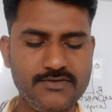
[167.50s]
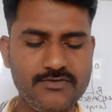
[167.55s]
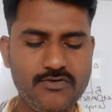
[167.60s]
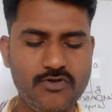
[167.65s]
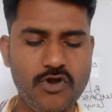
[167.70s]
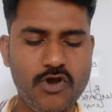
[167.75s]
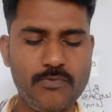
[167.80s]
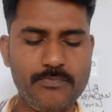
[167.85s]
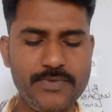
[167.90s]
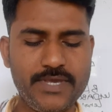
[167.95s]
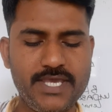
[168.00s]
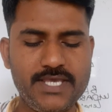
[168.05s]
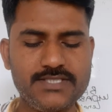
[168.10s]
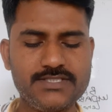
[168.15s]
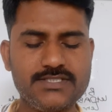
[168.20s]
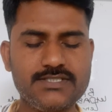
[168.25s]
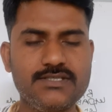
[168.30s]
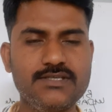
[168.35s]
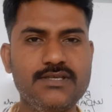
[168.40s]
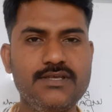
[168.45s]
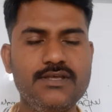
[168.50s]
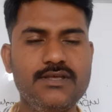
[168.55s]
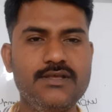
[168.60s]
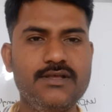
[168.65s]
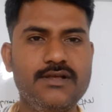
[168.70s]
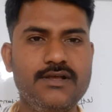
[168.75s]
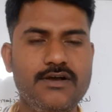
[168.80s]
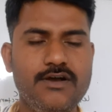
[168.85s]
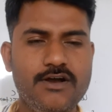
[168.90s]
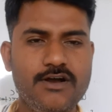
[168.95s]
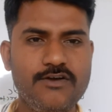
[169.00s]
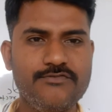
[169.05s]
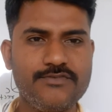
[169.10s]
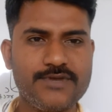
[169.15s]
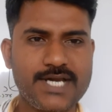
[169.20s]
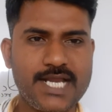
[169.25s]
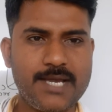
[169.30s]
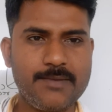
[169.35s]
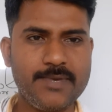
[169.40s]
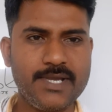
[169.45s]
copies of
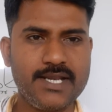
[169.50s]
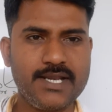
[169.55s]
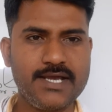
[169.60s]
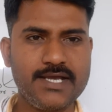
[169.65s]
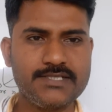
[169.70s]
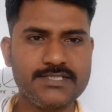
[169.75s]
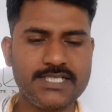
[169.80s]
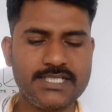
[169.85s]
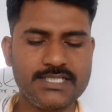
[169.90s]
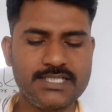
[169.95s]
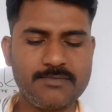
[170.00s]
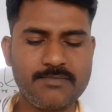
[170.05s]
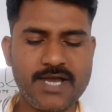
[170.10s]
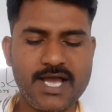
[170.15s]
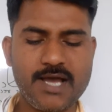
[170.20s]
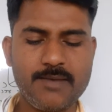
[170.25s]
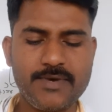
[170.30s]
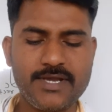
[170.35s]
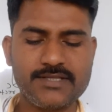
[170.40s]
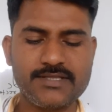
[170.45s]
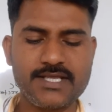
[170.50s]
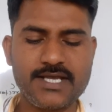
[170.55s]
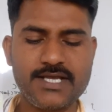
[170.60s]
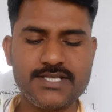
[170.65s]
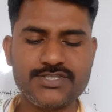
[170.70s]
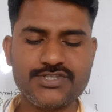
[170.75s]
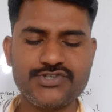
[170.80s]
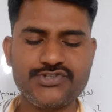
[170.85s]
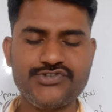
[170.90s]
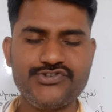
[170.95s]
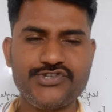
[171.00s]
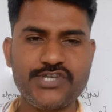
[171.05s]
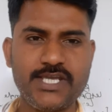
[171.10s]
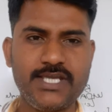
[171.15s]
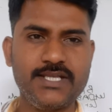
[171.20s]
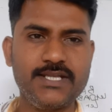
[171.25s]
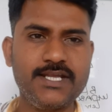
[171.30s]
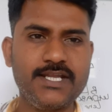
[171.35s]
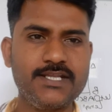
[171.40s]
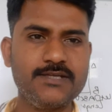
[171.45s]
Ramayanas and the Mahabharatas,
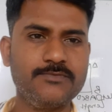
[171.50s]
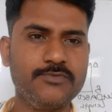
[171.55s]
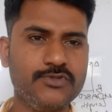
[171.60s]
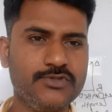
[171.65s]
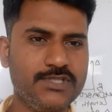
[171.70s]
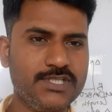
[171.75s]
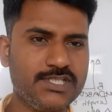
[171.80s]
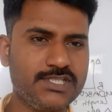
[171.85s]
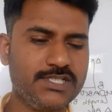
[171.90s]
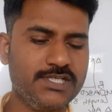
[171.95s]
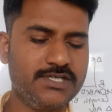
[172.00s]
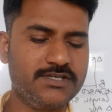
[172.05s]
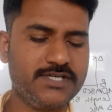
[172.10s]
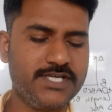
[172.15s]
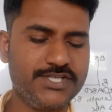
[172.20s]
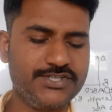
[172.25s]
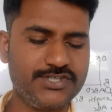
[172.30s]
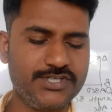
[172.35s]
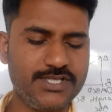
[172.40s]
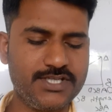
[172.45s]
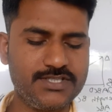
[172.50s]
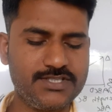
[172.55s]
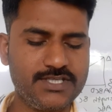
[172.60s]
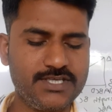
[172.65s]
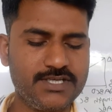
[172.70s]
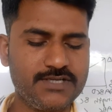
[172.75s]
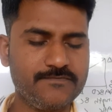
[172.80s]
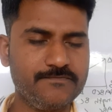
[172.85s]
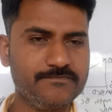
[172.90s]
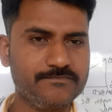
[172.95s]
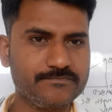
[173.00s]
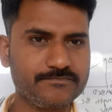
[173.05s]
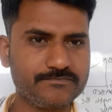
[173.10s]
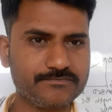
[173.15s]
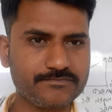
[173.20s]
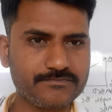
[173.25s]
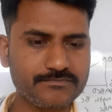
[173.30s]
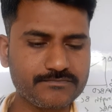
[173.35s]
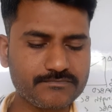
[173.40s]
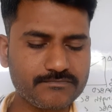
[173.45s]
Jain and Buddhist literature is there.
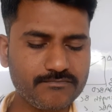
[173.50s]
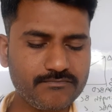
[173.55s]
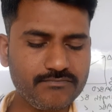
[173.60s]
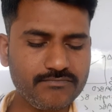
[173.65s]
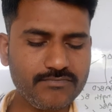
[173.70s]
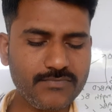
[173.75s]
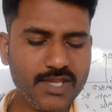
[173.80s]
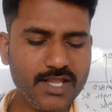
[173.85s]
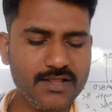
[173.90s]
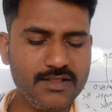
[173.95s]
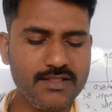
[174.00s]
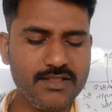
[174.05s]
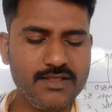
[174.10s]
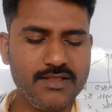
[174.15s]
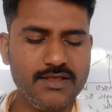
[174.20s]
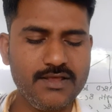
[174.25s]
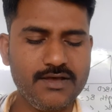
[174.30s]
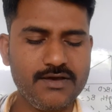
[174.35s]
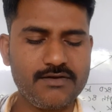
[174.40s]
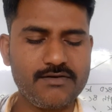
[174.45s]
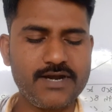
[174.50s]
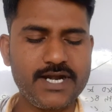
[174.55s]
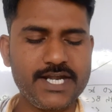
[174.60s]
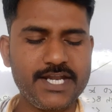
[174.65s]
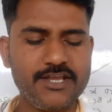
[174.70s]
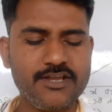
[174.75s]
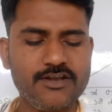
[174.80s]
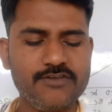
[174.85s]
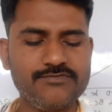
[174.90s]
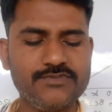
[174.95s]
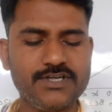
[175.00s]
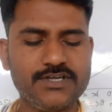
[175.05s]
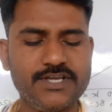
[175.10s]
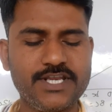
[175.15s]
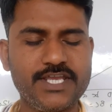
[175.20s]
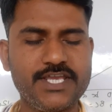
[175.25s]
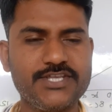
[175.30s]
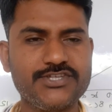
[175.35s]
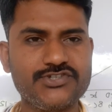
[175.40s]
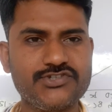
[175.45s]
Writing of the
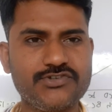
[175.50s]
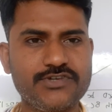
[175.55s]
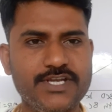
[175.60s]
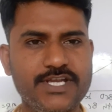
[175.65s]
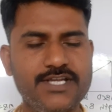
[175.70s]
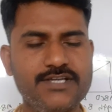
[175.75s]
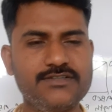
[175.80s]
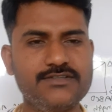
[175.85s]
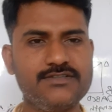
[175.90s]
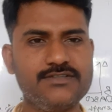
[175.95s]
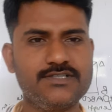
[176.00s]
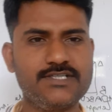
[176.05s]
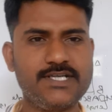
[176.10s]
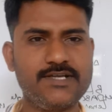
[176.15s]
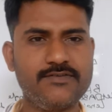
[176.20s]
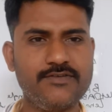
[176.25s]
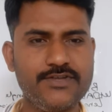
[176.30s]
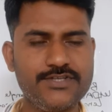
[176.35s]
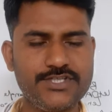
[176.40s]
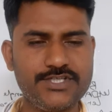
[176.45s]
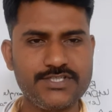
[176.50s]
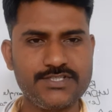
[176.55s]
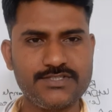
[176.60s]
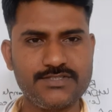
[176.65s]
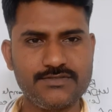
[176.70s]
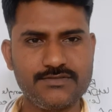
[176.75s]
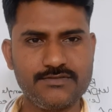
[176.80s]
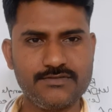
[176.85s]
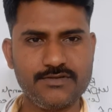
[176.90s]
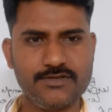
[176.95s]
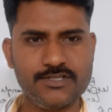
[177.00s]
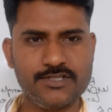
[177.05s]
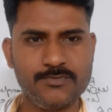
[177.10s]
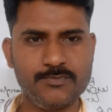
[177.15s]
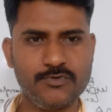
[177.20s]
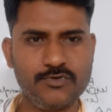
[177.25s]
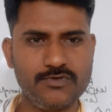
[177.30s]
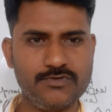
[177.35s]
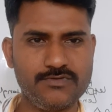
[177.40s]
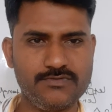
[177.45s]
Greek historian, travelogies, or the
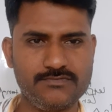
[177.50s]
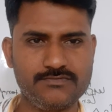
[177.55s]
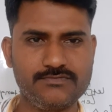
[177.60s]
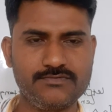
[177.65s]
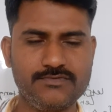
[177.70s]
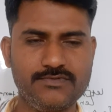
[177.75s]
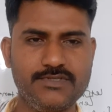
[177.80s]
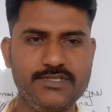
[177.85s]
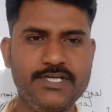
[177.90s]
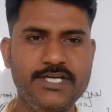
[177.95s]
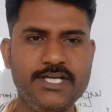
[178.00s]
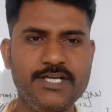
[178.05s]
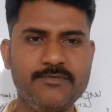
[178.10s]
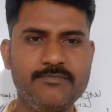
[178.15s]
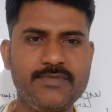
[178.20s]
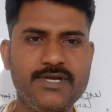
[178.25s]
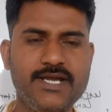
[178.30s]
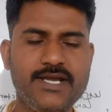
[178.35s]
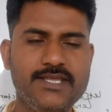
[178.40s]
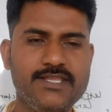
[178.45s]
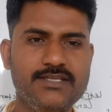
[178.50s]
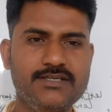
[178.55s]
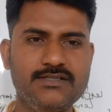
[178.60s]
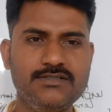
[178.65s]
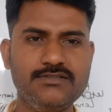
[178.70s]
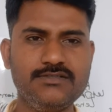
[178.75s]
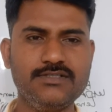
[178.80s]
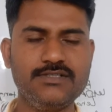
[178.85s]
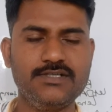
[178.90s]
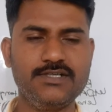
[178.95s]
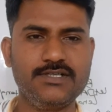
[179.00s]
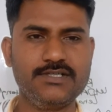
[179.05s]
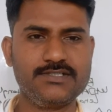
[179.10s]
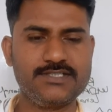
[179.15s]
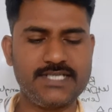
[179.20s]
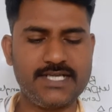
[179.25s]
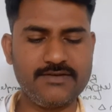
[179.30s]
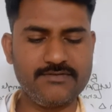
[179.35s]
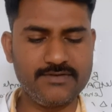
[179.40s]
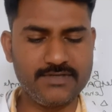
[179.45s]
book written by the
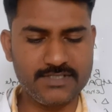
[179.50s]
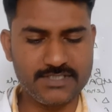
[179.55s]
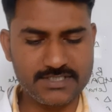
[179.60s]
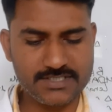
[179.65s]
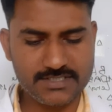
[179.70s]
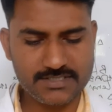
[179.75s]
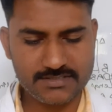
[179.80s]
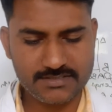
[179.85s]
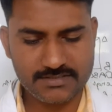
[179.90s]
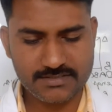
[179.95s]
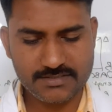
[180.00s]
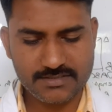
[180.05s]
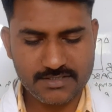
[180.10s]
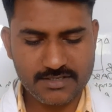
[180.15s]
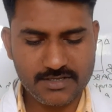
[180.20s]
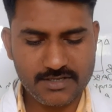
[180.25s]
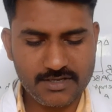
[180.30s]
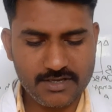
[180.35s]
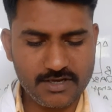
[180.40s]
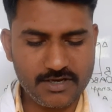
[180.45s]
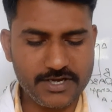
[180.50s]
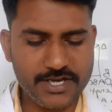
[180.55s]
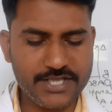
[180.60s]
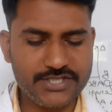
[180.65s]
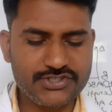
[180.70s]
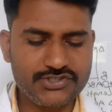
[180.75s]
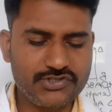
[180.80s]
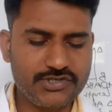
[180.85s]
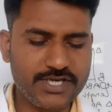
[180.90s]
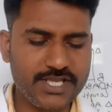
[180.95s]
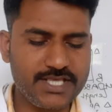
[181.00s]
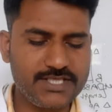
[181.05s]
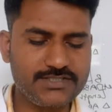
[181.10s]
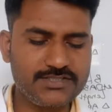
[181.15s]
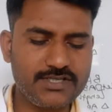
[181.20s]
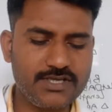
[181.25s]
travelers or historians.